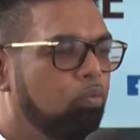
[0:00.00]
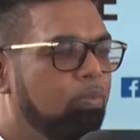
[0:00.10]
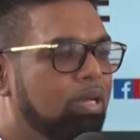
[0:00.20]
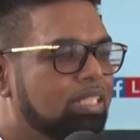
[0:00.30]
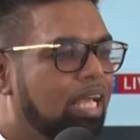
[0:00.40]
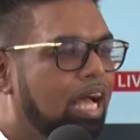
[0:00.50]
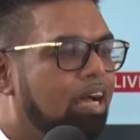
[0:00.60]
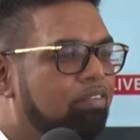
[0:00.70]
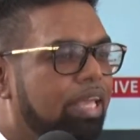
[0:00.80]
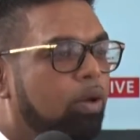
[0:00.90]
We must
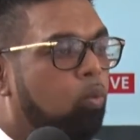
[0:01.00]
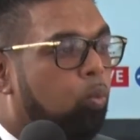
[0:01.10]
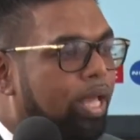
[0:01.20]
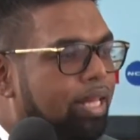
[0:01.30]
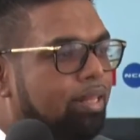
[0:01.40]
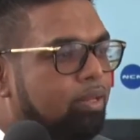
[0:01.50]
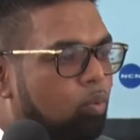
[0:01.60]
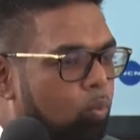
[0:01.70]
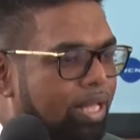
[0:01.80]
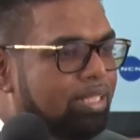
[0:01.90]
have a
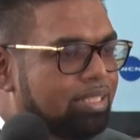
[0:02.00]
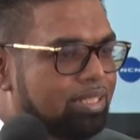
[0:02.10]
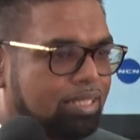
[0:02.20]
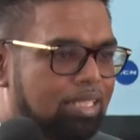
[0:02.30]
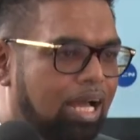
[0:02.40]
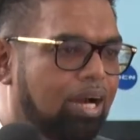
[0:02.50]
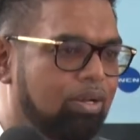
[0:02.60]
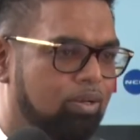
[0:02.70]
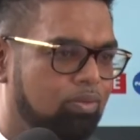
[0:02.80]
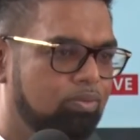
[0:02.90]
win-win
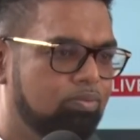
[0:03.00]
scenario.